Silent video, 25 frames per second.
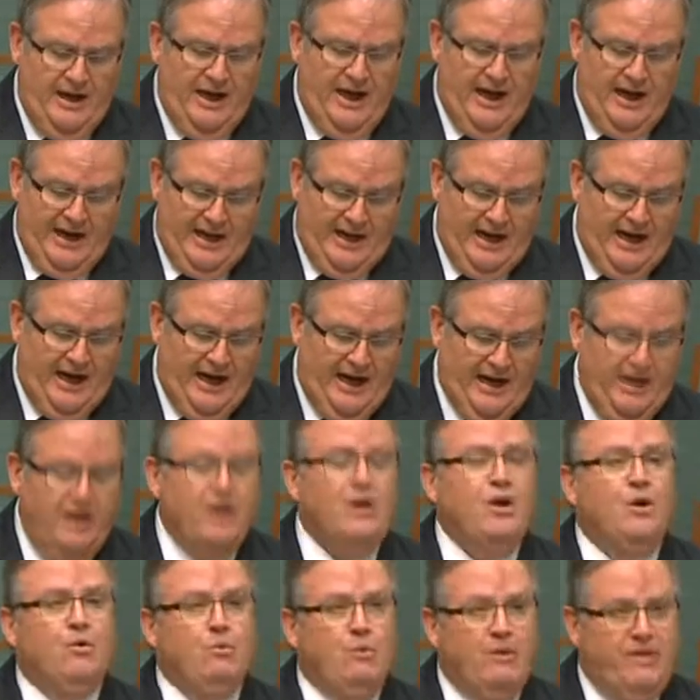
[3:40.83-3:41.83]
again
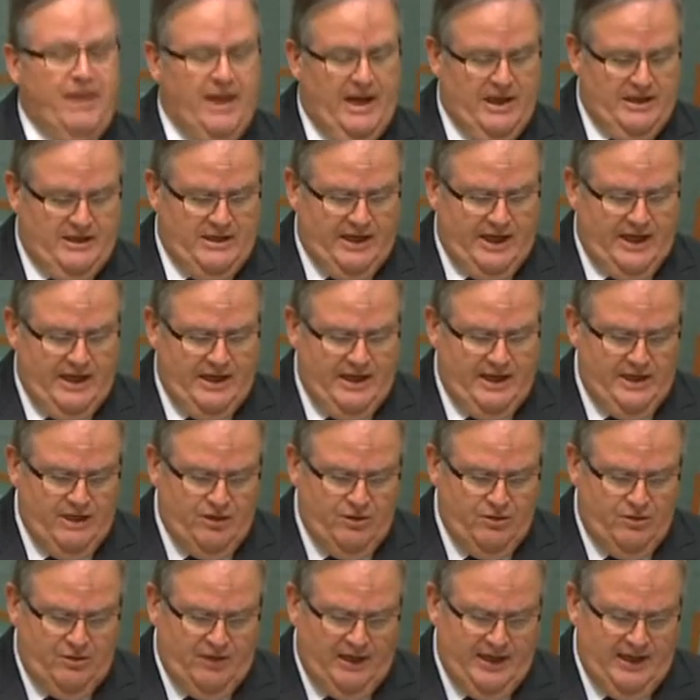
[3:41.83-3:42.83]
without taking it
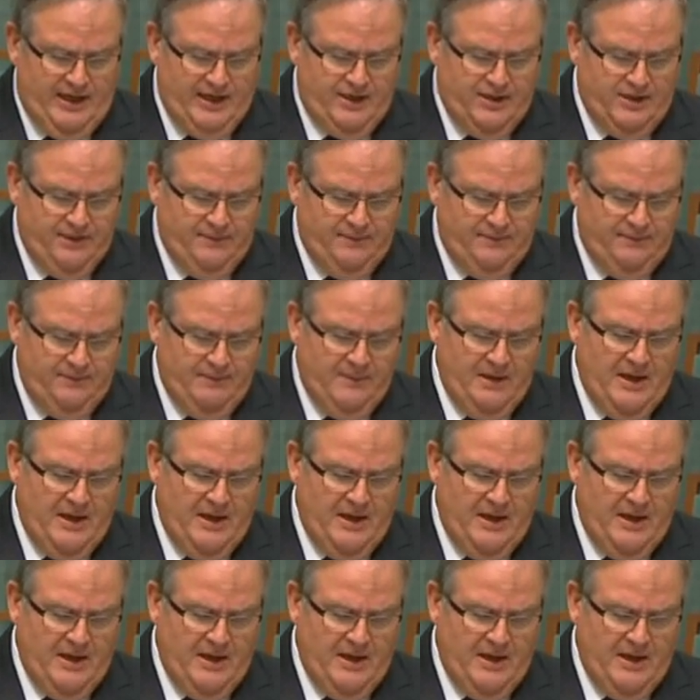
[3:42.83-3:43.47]
to an election.